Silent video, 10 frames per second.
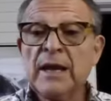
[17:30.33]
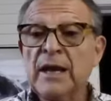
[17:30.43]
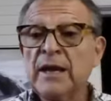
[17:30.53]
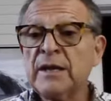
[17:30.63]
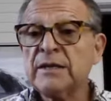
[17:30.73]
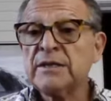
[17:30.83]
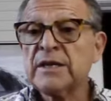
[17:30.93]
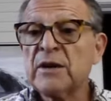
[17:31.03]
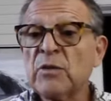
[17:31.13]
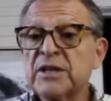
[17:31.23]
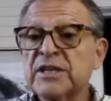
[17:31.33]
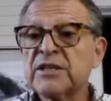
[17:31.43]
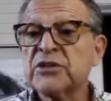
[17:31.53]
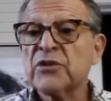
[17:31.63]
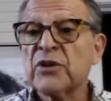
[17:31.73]
And what is
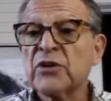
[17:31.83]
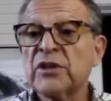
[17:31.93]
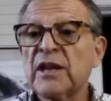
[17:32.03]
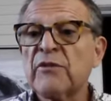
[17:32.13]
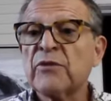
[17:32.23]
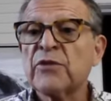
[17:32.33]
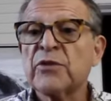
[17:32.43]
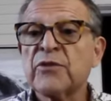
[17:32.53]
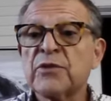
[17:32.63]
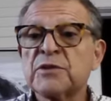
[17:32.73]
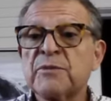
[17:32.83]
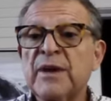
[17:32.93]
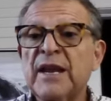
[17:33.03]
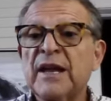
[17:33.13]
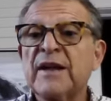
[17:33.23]
considered a good level for the first
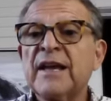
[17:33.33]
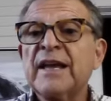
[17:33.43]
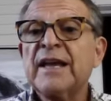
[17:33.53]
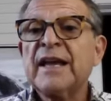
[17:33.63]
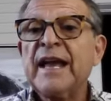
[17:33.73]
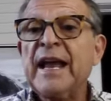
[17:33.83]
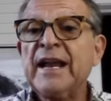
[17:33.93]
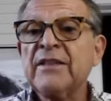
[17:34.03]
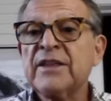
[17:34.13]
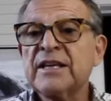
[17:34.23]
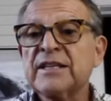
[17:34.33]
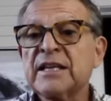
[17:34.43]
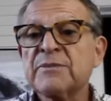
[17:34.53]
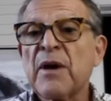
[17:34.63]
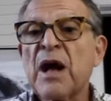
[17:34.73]
beta? Anything
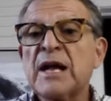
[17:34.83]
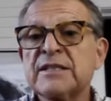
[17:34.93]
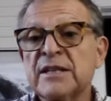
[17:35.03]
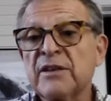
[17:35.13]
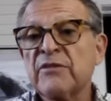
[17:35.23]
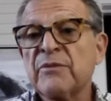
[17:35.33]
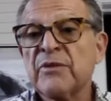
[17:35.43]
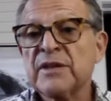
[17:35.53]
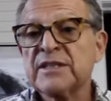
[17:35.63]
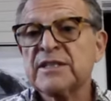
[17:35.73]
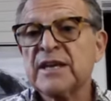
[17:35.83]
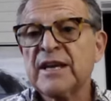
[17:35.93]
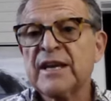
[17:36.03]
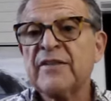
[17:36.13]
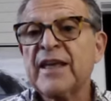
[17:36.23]
that's positive,
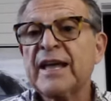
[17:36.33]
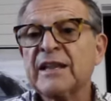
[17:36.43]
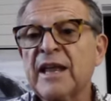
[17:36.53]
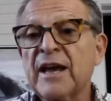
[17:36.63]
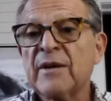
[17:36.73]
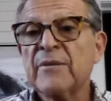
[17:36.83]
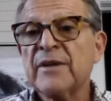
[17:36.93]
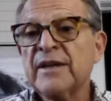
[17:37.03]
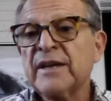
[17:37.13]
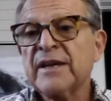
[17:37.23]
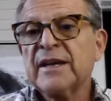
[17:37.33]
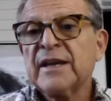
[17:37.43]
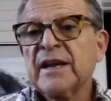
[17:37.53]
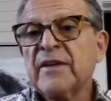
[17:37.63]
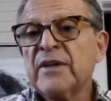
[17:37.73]
Maritza, in that lab.
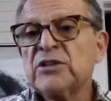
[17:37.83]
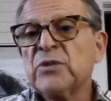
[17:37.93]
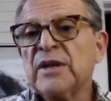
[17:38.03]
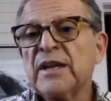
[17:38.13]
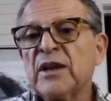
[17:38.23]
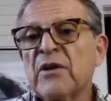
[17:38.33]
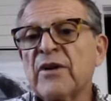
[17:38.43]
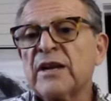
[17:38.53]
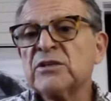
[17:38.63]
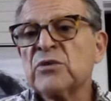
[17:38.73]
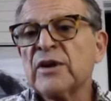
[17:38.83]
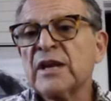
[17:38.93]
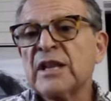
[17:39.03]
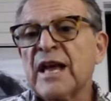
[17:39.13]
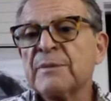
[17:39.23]
Can I do an ERA
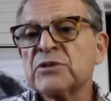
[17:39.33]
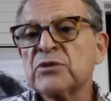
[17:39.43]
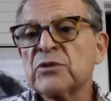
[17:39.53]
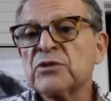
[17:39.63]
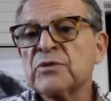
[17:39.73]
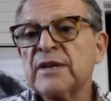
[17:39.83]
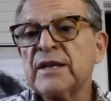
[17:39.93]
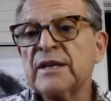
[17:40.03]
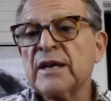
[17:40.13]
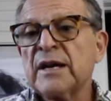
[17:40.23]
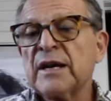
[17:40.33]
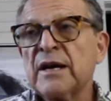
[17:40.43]
during a lap surgery?